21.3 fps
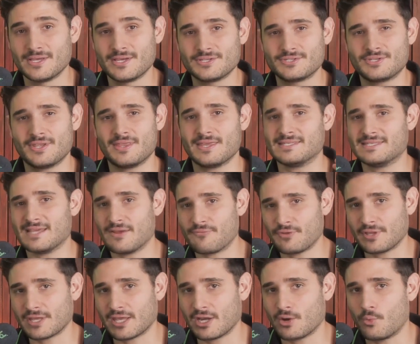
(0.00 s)
So they're
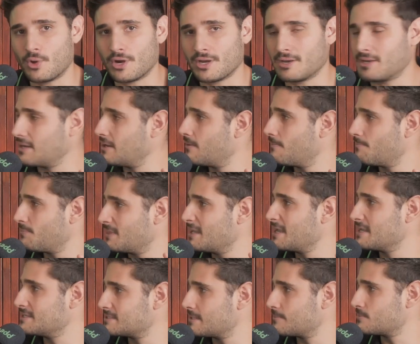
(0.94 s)
definitely going to want to
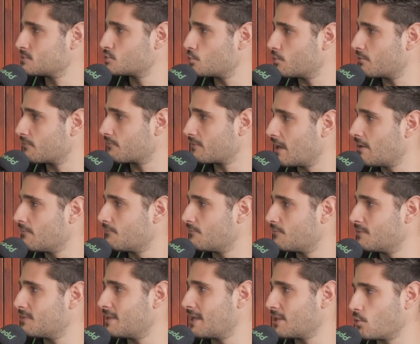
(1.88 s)
need some sort of
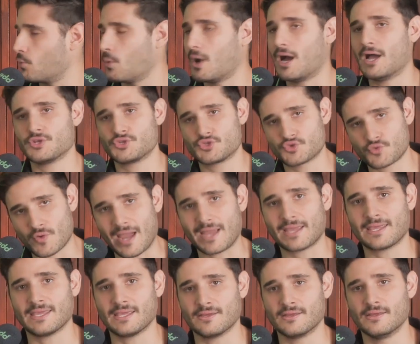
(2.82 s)
comfort that you are
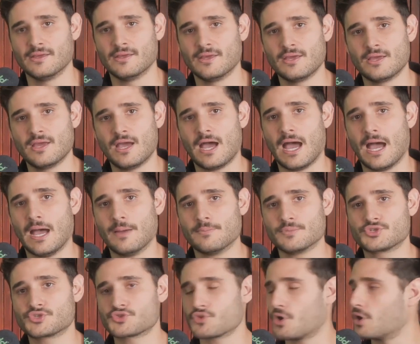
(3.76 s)
tracking
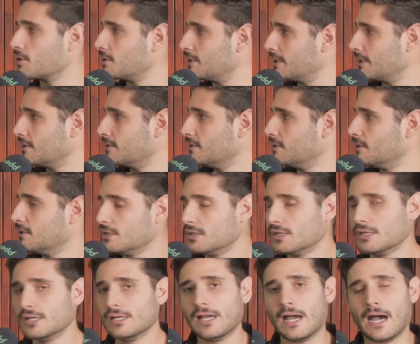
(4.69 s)
strongly.
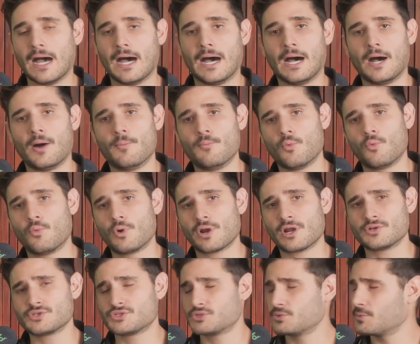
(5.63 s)
What
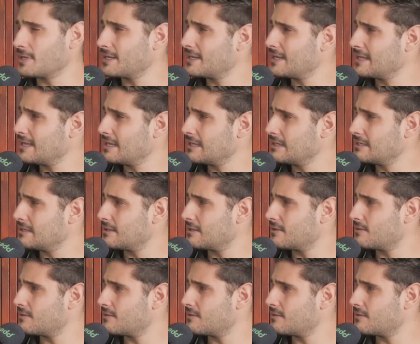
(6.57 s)
else do we need?